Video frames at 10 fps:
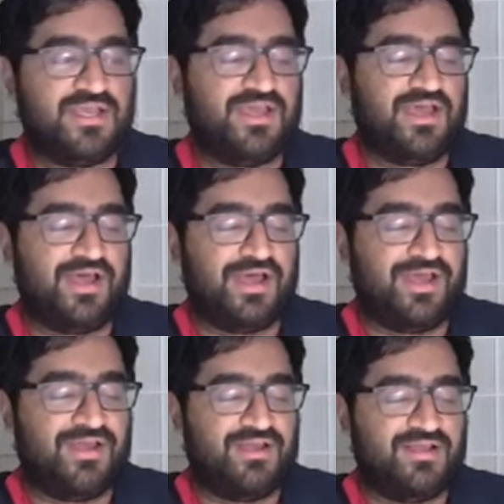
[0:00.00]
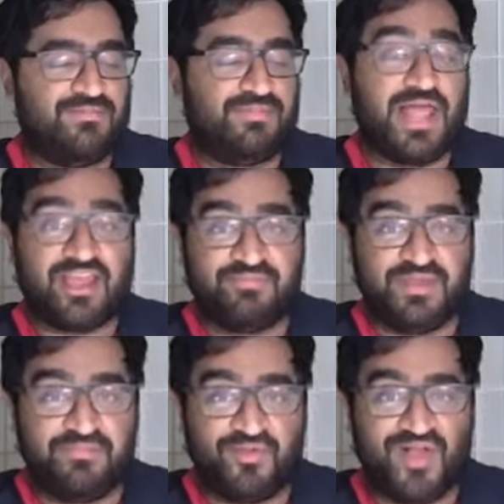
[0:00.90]
uh, black
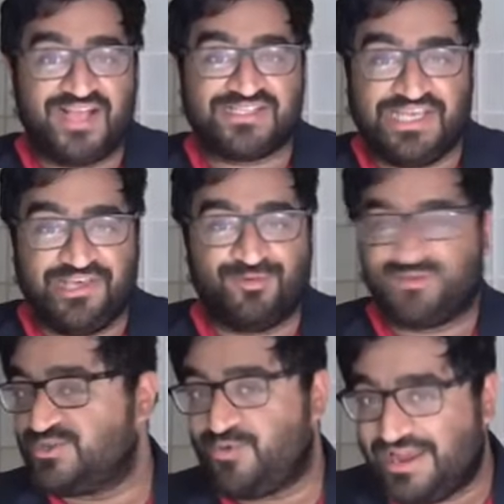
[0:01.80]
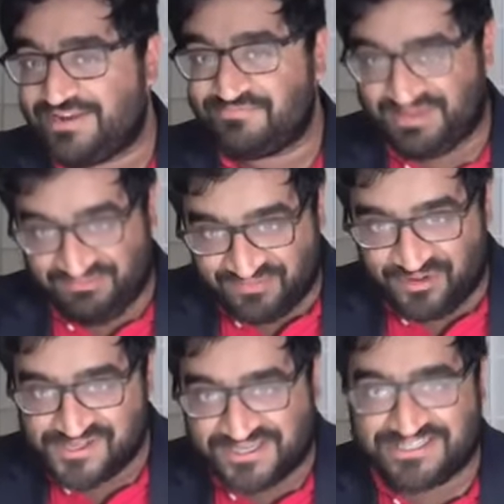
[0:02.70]
people as equal to white
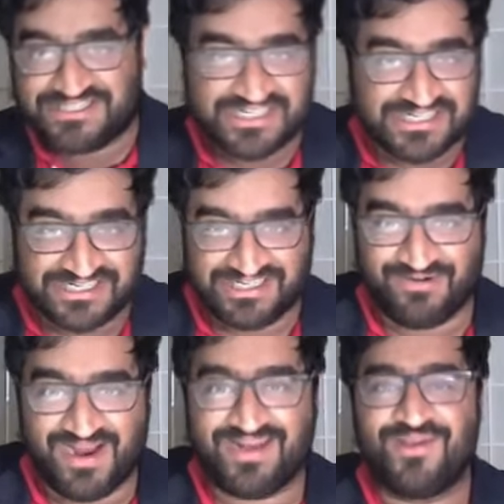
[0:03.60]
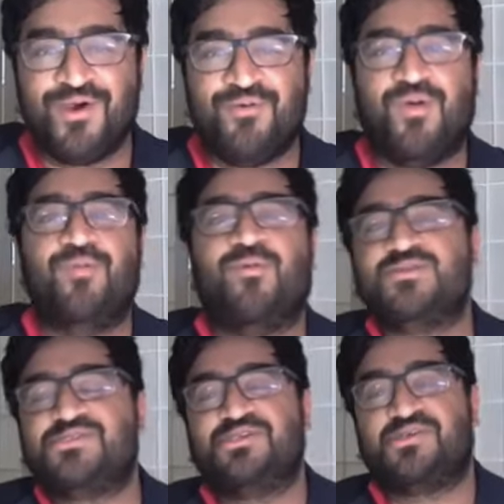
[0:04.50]
people in dignity, right? One
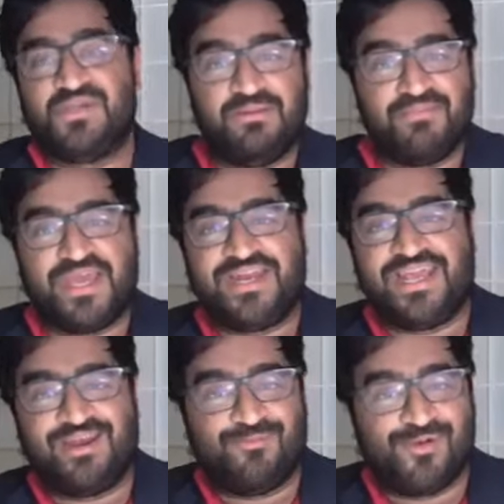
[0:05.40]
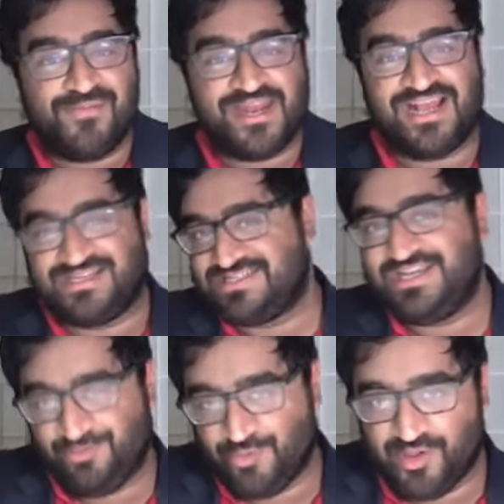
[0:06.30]
wants to treat men and women as
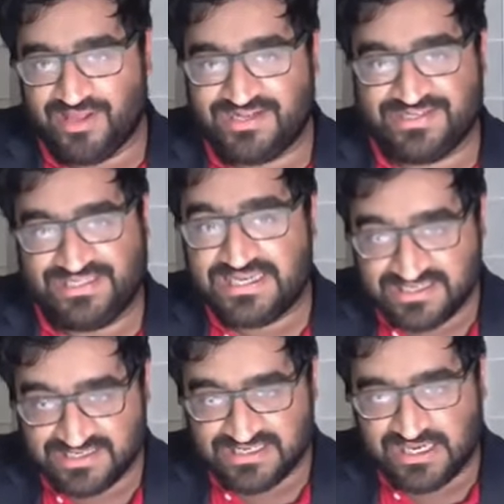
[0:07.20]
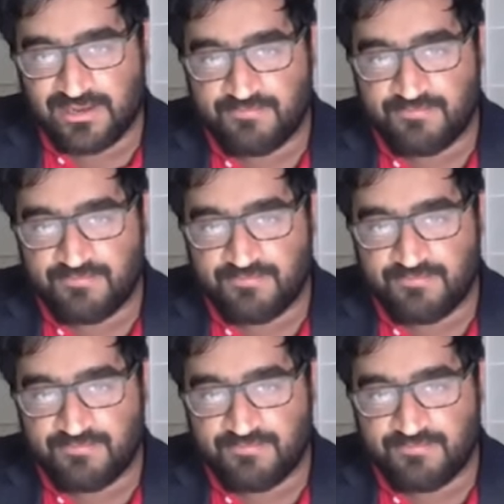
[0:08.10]
equal in dignity.